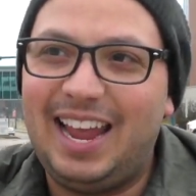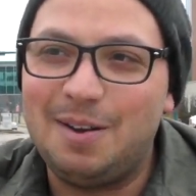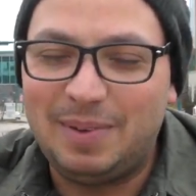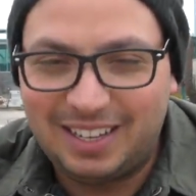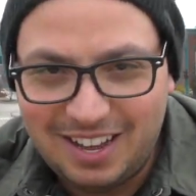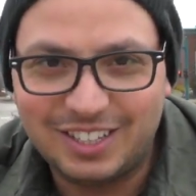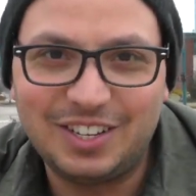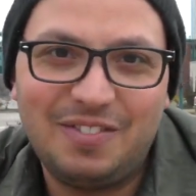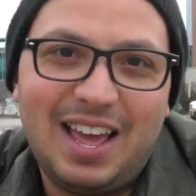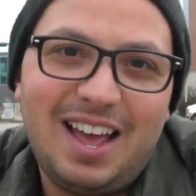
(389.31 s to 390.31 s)
And
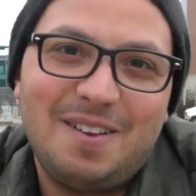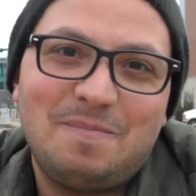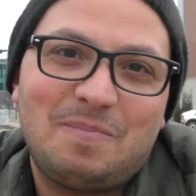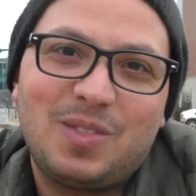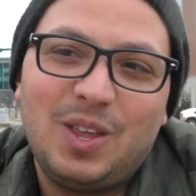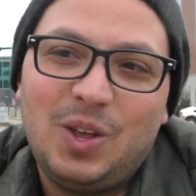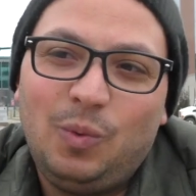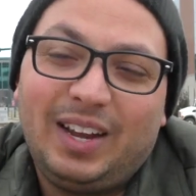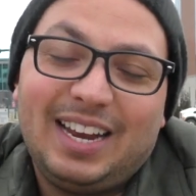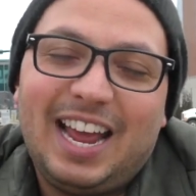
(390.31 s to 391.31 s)
because of that,
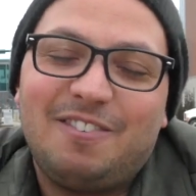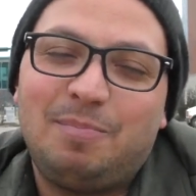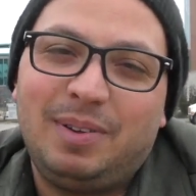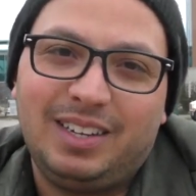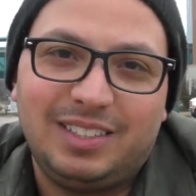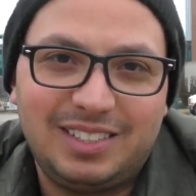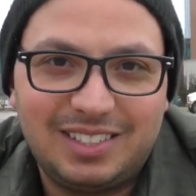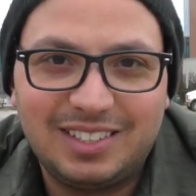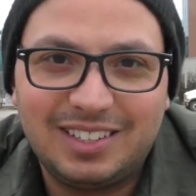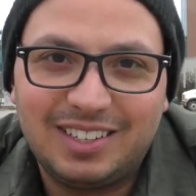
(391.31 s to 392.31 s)
we can have
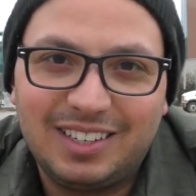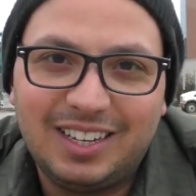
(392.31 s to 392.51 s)
peace.